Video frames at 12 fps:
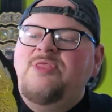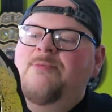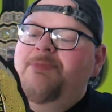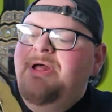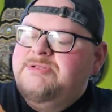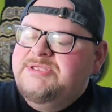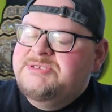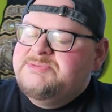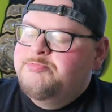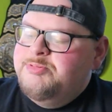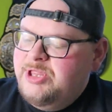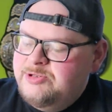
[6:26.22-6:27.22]
The belt
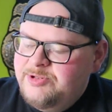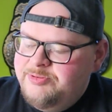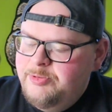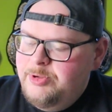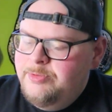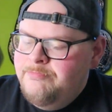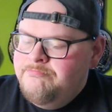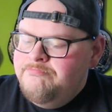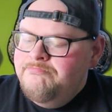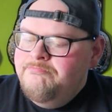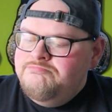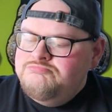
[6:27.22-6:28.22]
is beautiful.
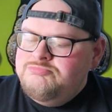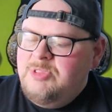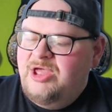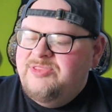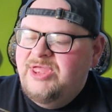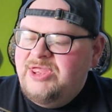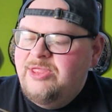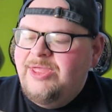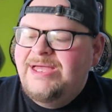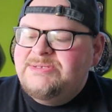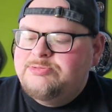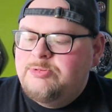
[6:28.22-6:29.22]
Thank you
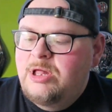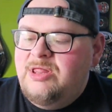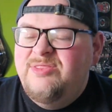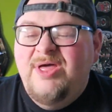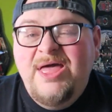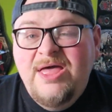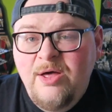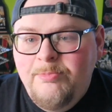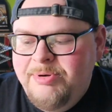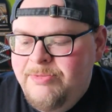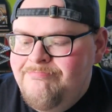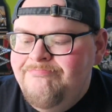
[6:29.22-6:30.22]
guys for all the
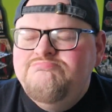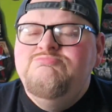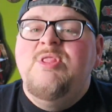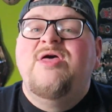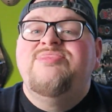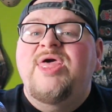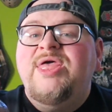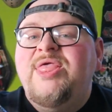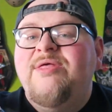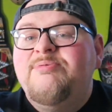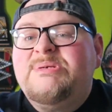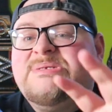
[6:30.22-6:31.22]
help. Thank
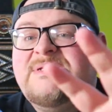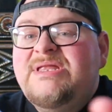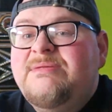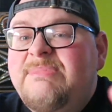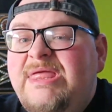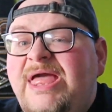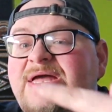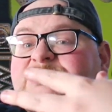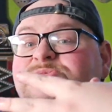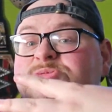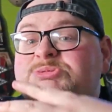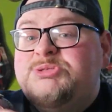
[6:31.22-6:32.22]
you for sending me
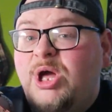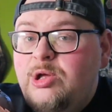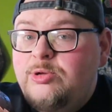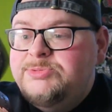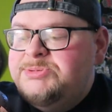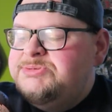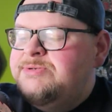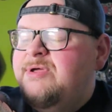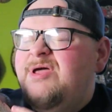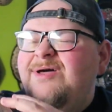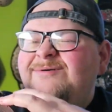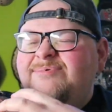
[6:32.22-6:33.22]
extra stones
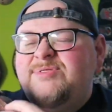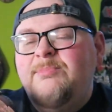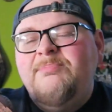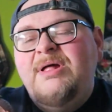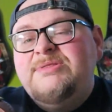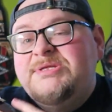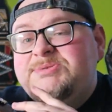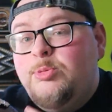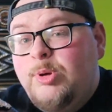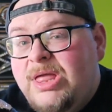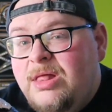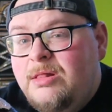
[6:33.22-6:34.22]
for the belt as
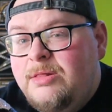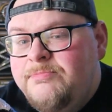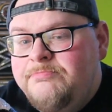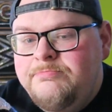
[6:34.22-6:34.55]
well.